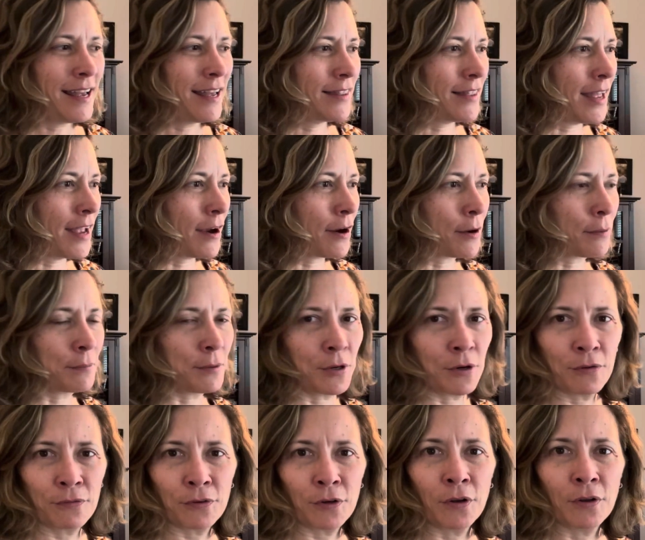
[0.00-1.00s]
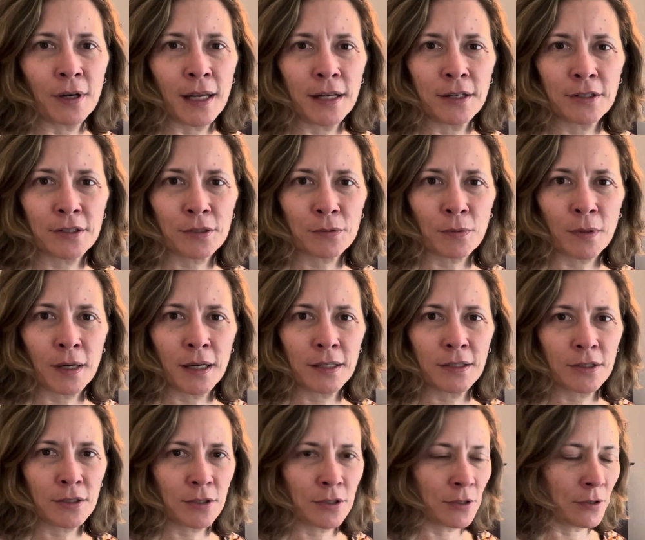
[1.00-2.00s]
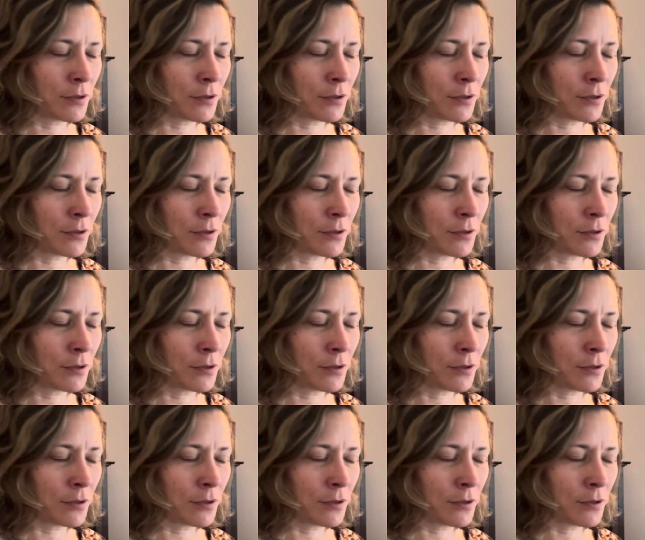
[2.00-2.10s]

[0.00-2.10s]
they are beautiful, and I just wanted to